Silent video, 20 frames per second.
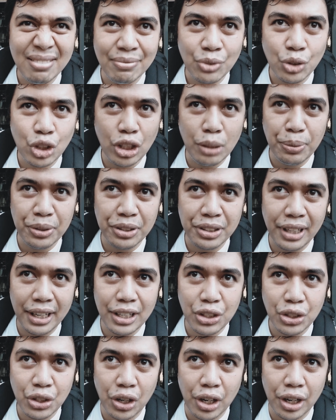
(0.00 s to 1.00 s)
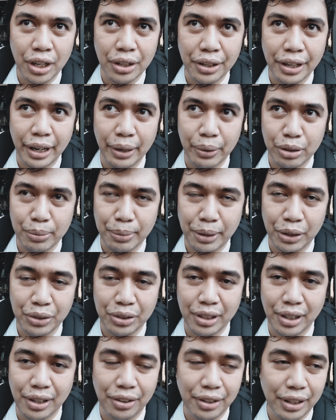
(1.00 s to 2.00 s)
cheapest I saw in mine was about
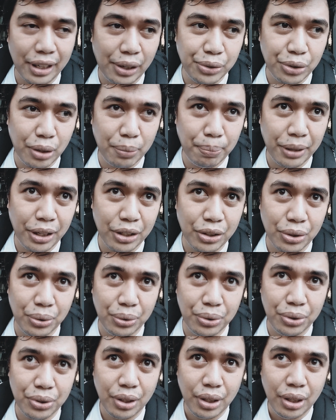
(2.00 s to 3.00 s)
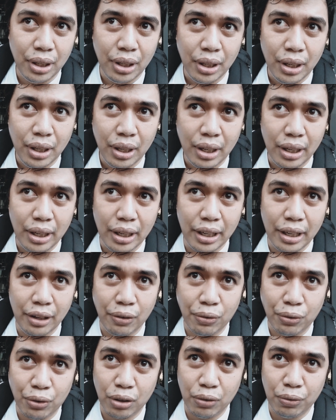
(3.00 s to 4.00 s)
10,000 pesos,
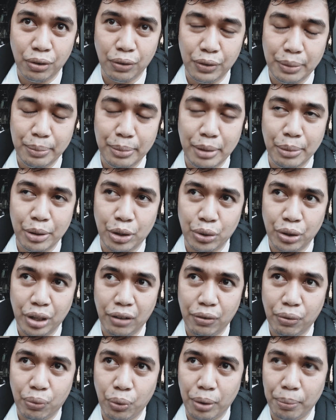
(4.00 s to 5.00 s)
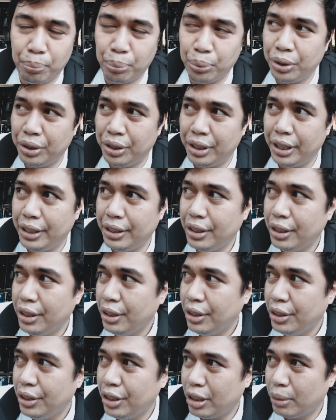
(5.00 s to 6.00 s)
and for a 50mm
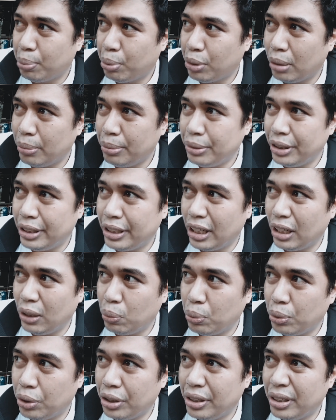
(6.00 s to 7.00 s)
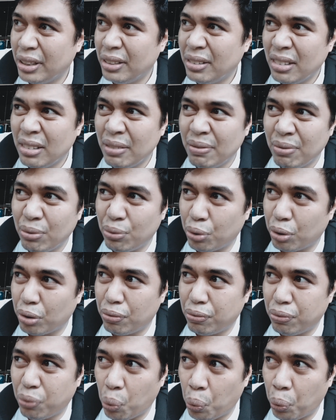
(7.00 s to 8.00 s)
f1.8 you'd probably get one for
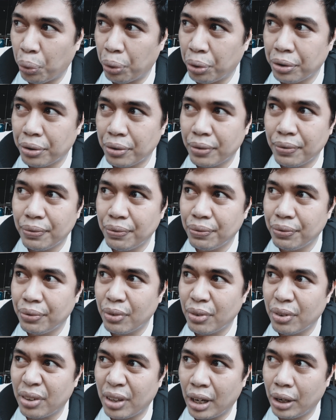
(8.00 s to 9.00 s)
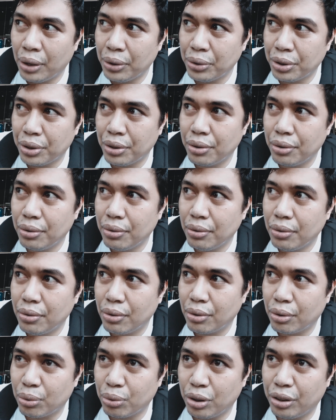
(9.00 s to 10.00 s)
4,000,
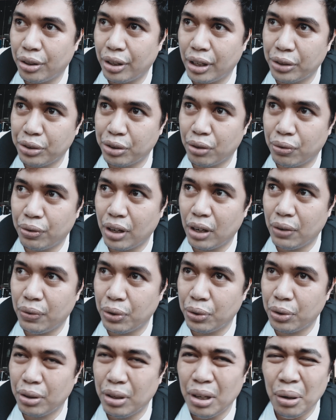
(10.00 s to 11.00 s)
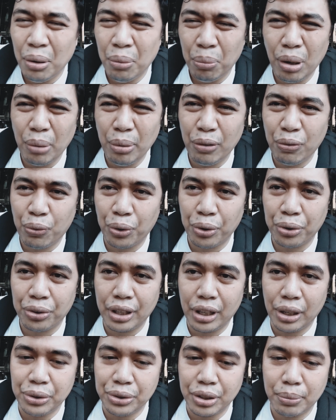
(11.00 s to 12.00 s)
3,500, probably
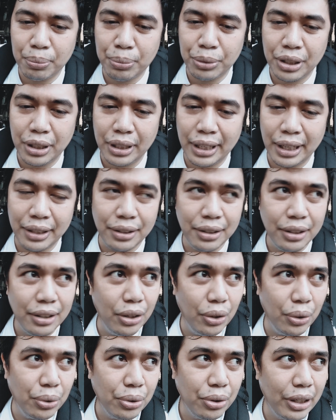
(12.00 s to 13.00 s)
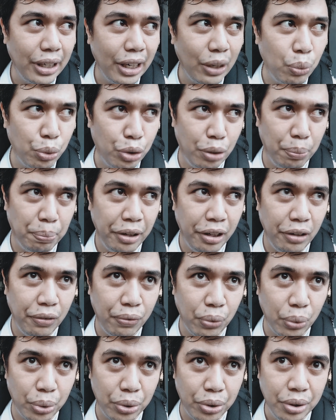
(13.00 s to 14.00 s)
4,000, but again, you get what you pay
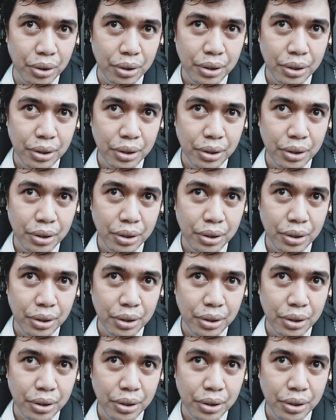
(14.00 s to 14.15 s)
for it.